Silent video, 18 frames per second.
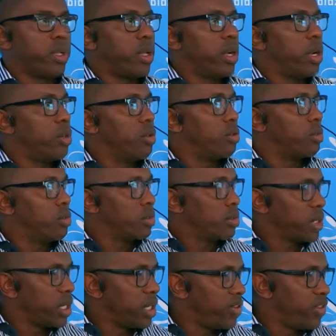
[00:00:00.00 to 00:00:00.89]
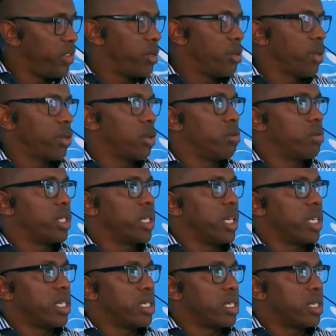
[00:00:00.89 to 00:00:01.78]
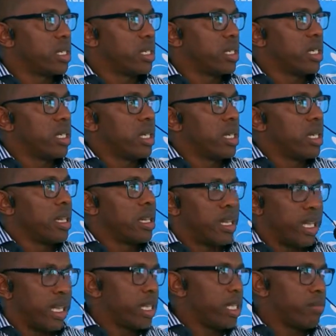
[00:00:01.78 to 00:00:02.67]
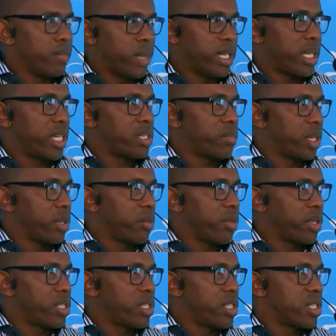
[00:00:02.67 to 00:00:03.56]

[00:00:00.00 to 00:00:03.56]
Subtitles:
home, give them accommodation. Then it doesn't make business